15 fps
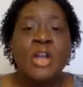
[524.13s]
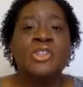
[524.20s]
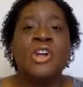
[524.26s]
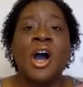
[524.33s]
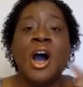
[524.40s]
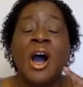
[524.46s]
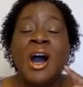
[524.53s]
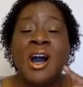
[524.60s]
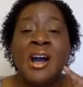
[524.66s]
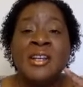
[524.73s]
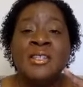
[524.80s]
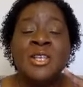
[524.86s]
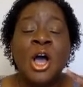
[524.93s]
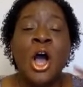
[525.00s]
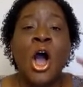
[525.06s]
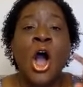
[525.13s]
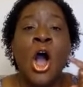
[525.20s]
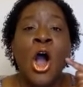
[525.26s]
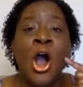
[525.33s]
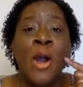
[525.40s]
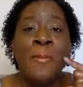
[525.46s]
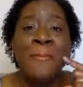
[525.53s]
Cause
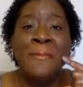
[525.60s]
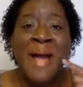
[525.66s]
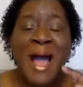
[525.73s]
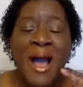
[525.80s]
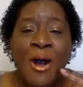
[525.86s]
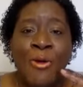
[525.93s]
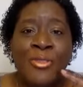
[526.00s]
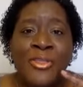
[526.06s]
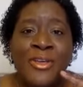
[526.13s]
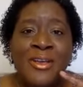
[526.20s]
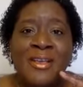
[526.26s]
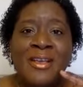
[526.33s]
our mouth